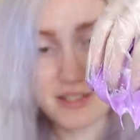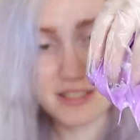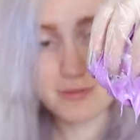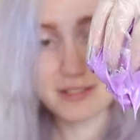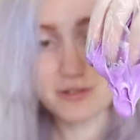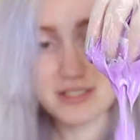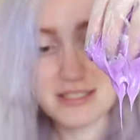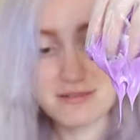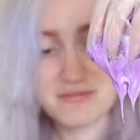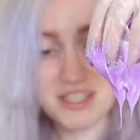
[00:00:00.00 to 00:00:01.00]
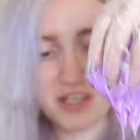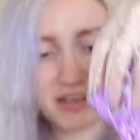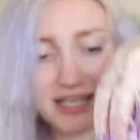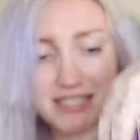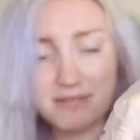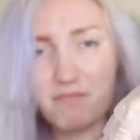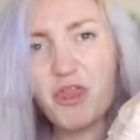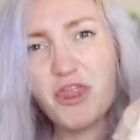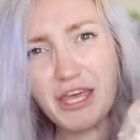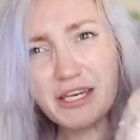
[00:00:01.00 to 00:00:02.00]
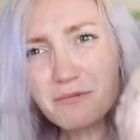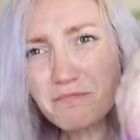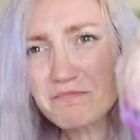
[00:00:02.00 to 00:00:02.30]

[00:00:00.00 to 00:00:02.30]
So this one looks, you know, nice and thin.